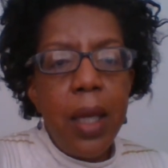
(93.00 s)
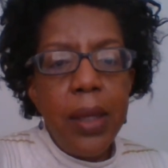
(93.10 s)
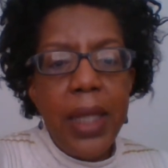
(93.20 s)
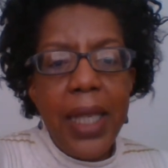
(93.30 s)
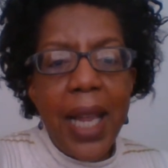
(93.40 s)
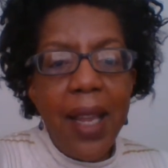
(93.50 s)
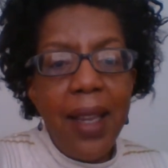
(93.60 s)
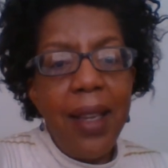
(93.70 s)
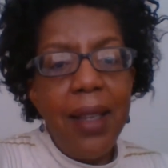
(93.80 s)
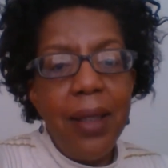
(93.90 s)
the
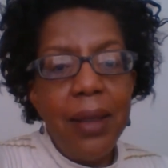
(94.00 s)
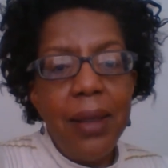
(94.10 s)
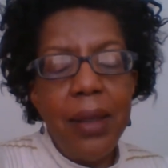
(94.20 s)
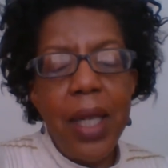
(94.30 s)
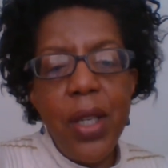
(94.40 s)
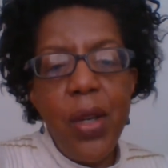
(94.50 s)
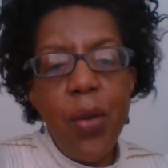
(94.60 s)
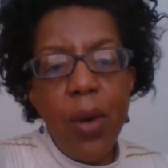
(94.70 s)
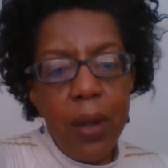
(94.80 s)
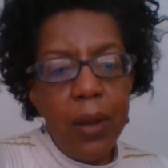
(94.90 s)
air that
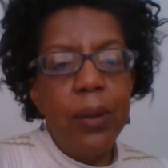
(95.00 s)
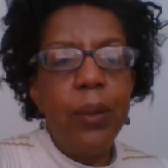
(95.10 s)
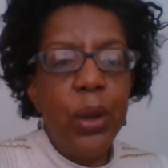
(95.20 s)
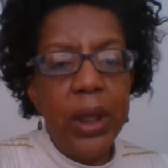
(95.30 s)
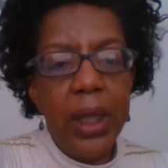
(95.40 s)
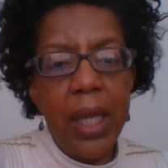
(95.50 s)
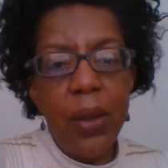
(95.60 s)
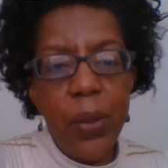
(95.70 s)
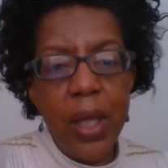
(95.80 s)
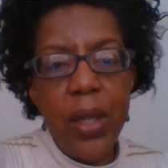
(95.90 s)
you are pushing
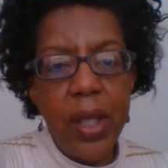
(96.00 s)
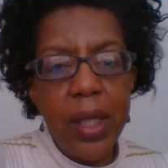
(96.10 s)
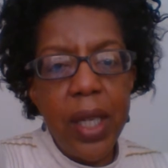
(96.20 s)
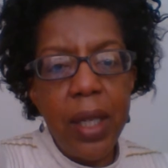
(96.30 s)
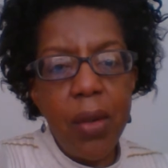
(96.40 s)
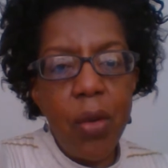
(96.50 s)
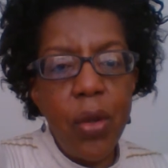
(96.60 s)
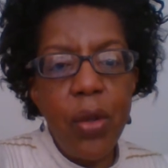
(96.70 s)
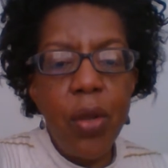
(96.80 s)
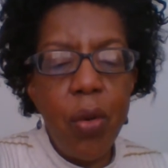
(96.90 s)
out when you sing or
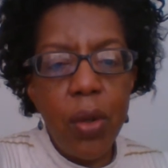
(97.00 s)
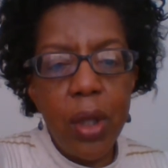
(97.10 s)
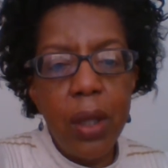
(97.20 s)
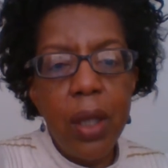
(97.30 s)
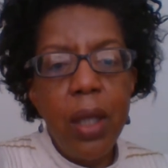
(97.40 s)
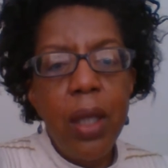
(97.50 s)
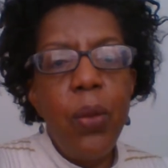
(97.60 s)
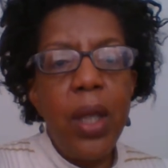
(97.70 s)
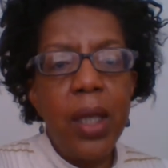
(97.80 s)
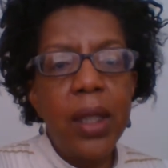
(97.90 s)
you talk
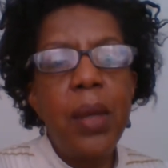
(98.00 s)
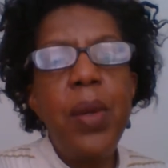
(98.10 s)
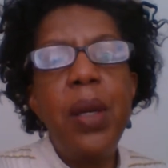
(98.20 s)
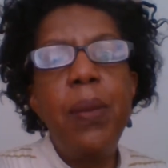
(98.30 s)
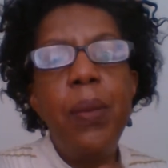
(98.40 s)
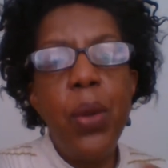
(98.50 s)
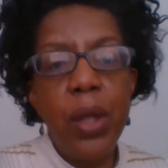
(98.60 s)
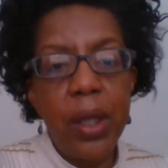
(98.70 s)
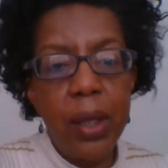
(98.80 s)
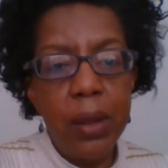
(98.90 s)
will actually be
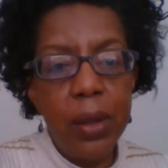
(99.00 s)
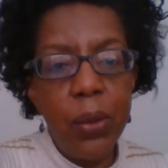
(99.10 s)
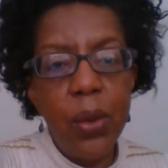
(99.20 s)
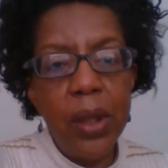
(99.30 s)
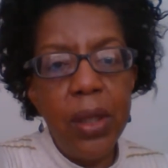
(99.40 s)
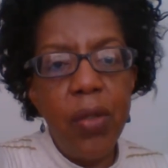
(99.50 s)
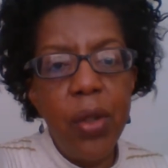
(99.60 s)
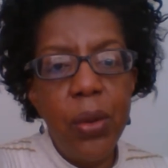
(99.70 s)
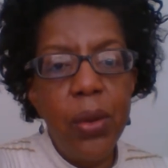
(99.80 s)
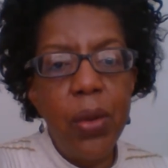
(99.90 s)
pushed towards your
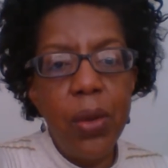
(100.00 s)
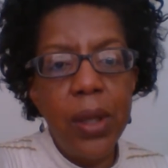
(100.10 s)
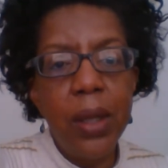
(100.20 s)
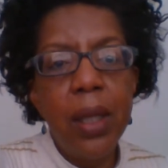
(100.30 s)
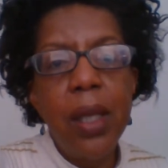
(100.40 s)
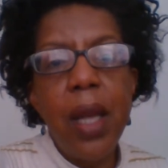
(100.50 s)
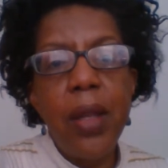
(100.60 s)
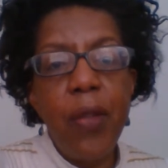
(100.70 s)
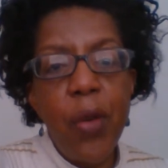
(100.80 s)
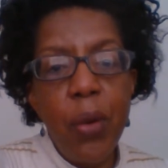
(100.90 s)
vocal cords, and
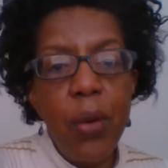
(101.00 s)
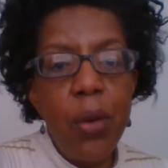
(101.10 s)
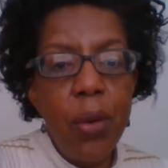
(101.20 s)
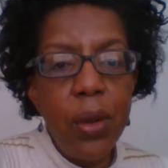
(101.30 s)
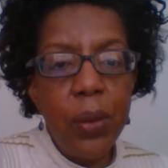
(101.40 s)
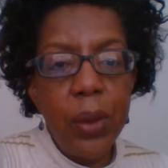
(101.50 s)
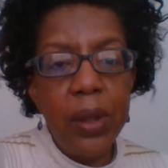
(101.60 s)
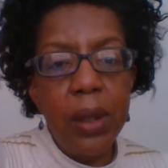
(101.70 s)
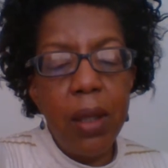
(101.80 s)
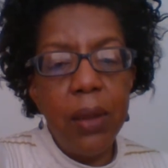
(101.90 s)
your vocal cords will
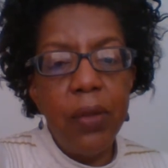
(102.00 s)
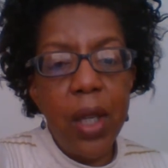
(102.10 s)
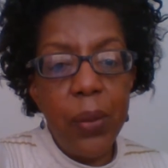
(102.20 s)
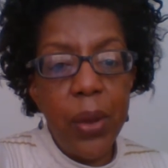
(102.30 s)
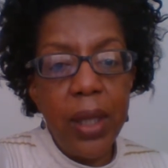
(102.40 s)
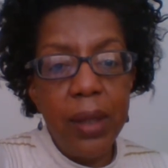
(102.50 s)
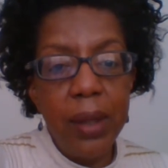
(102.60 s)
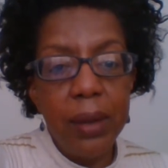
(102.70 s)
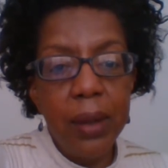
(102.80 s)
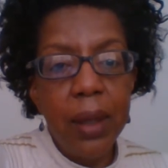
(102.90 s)
start vibrating.